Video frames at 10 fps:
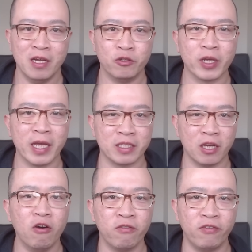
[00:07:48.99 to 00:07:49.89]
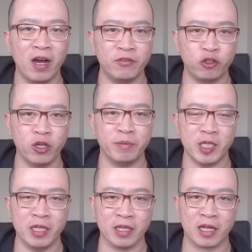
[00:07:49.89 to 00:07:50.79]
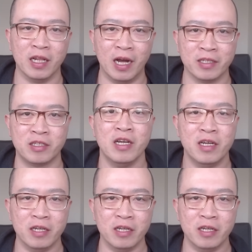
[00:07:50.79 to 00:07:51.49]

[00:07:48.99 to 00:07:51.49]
to get all five ships in the class